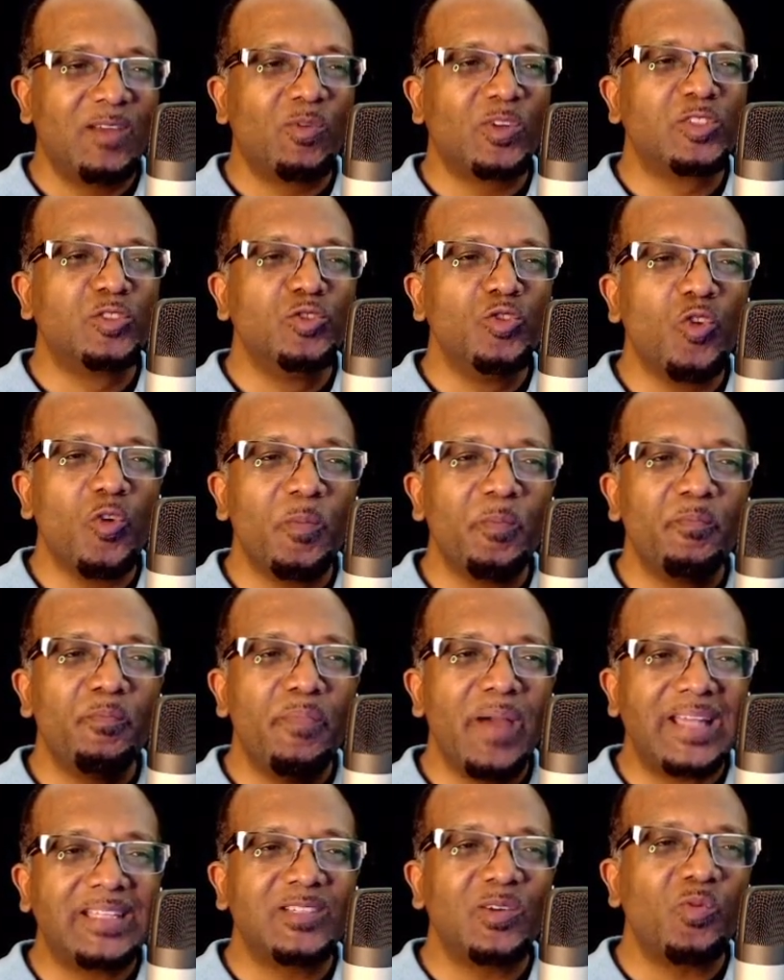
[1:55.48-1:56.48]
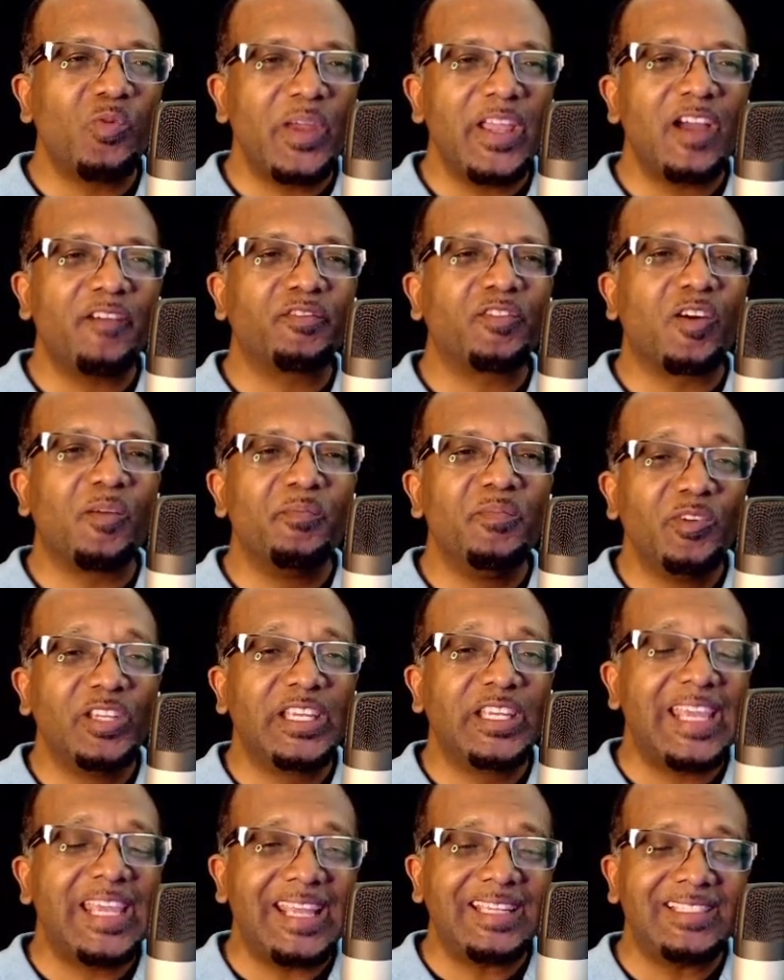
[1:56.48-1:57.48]
There was no better way of
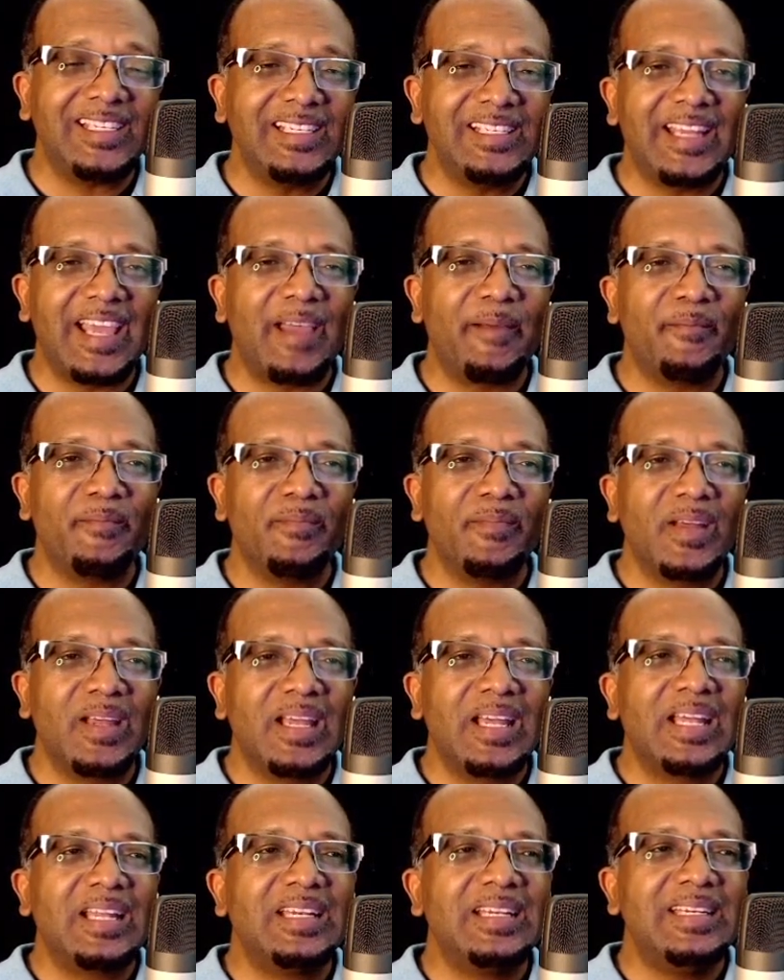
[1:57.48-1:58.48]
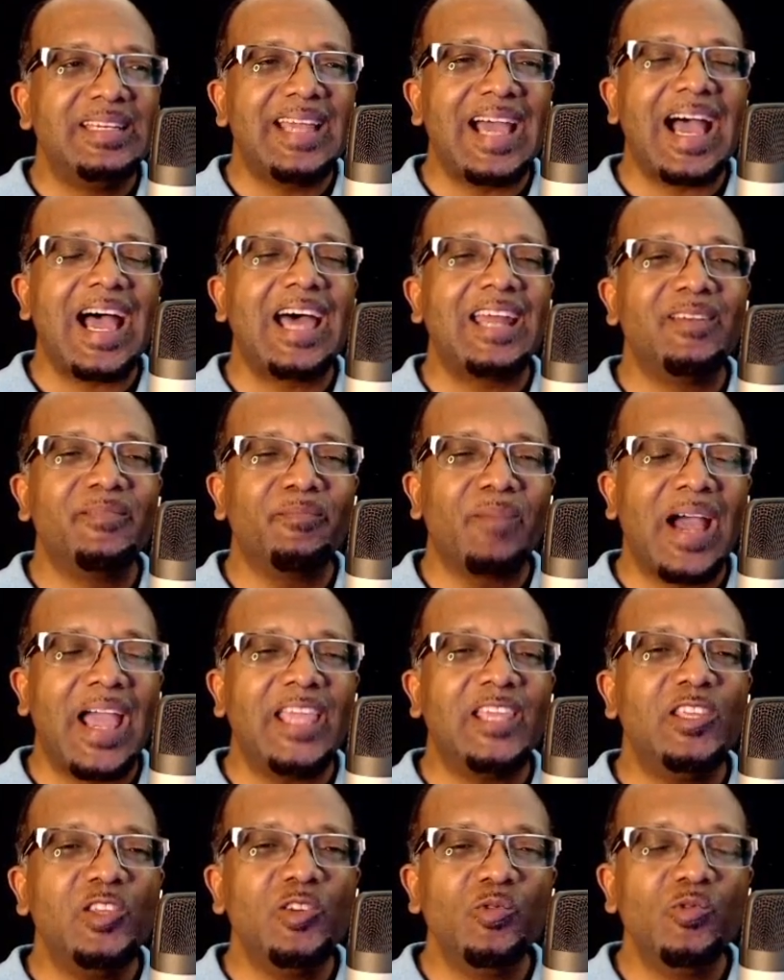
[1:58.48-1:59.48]
communicating them than
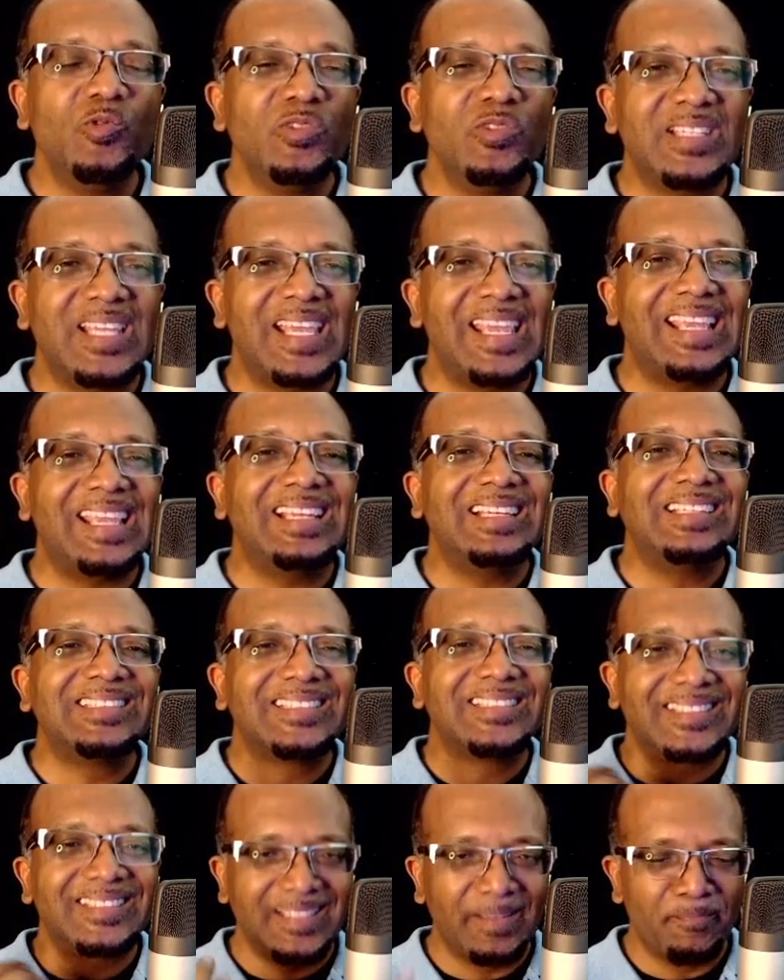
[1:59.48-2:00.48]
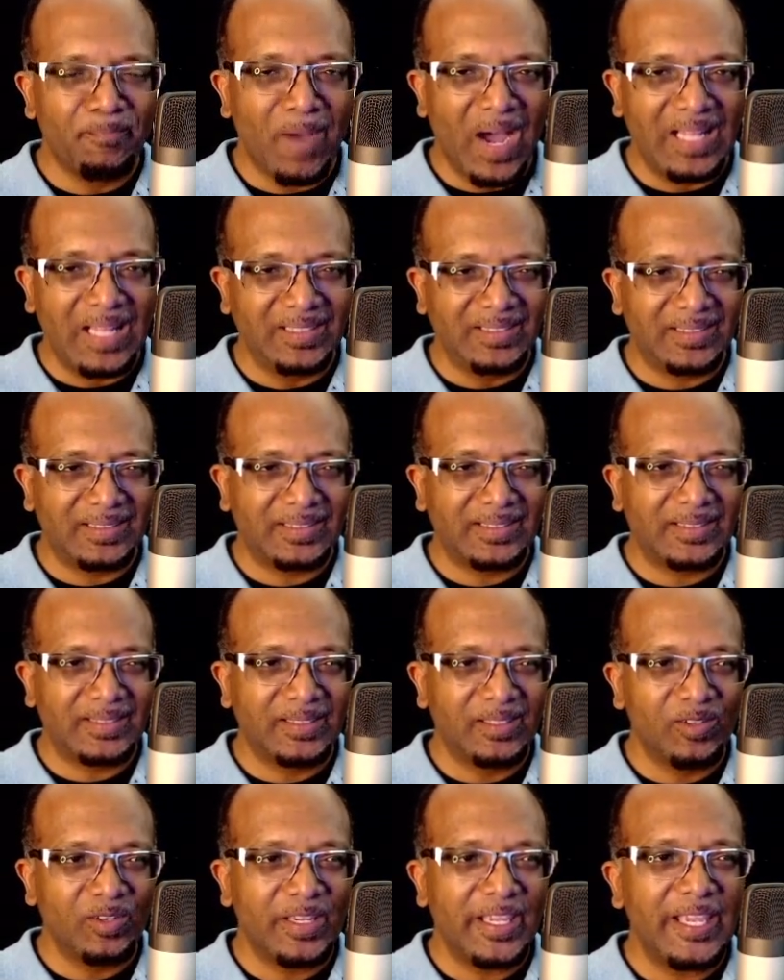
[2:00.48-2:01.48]
by using
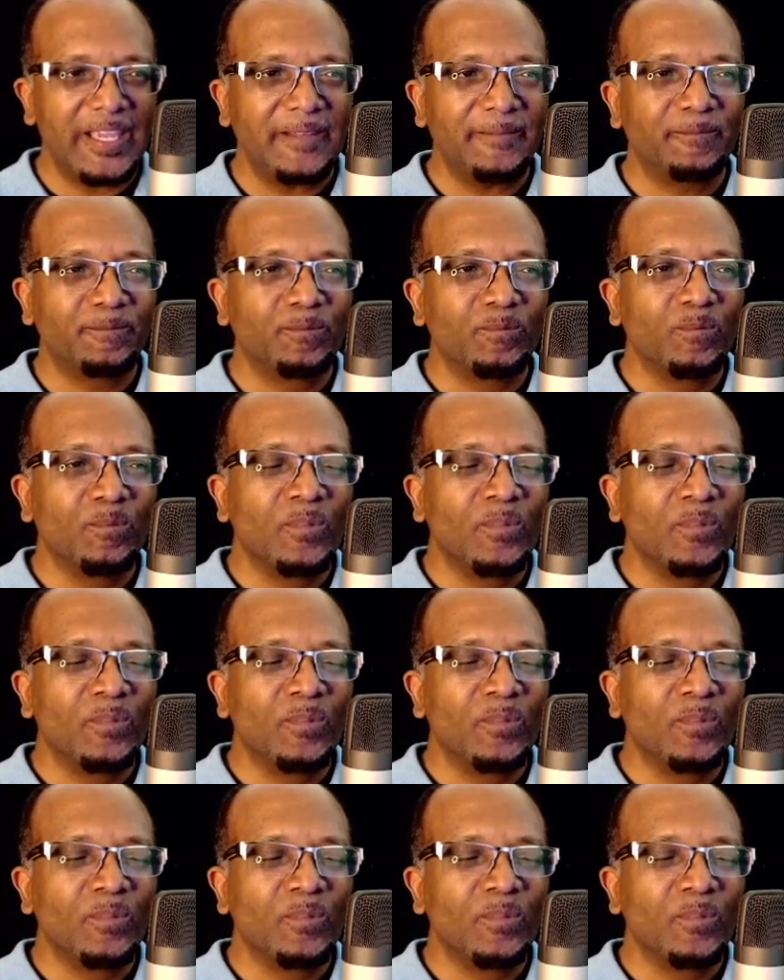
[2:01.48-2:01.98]
symbols, okay?